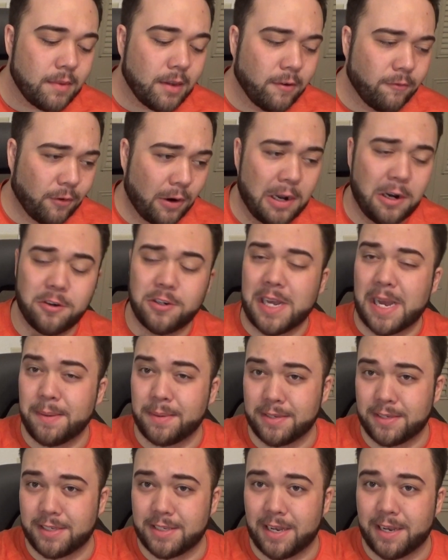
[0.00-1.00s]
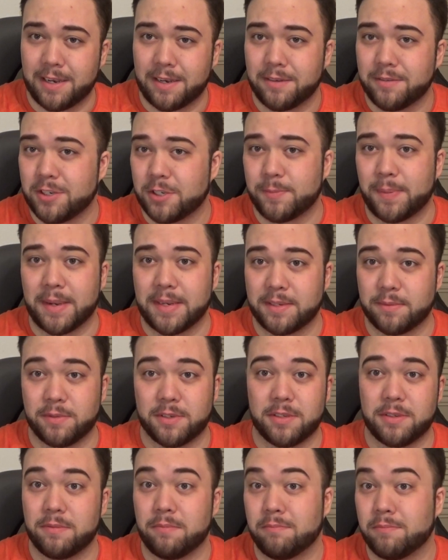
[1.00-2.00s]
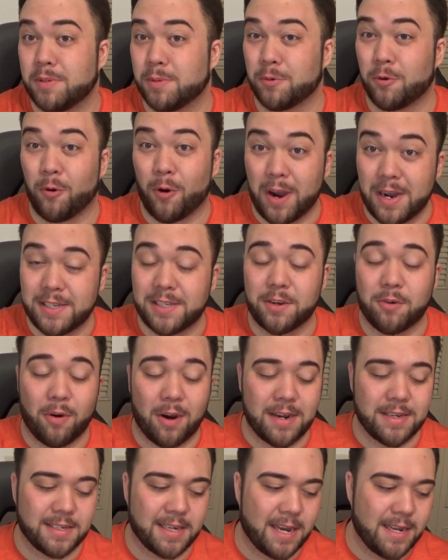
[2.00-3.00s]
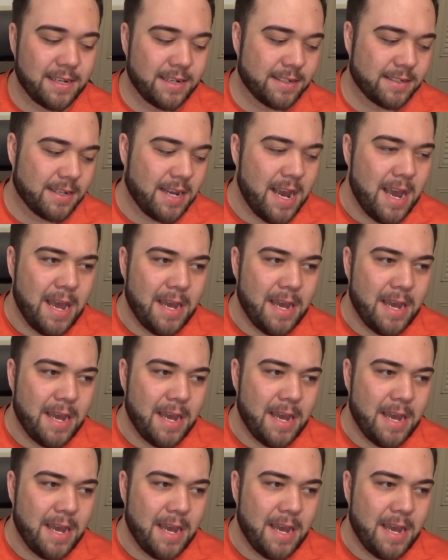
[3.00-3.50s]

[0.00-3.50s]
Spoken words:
For entertainment's sake, just because it was some crazy ideas.